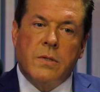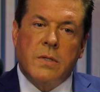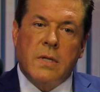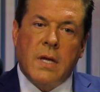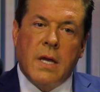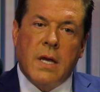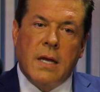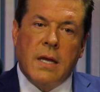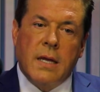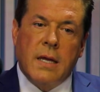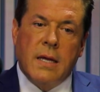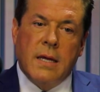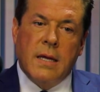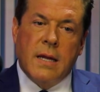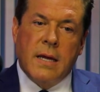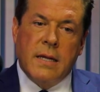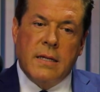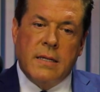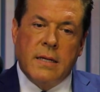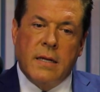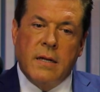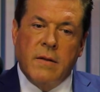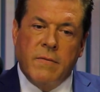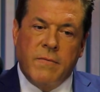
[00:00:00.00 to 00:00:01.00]
you say it
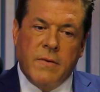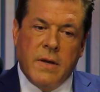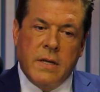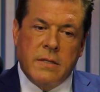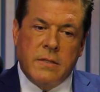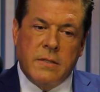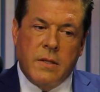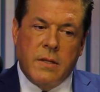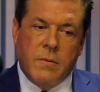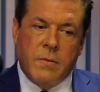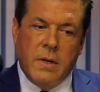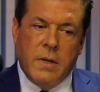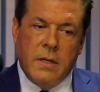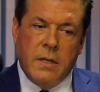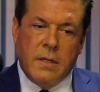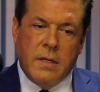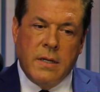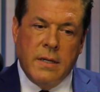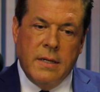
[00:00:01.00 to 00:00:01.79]
identifies a threat,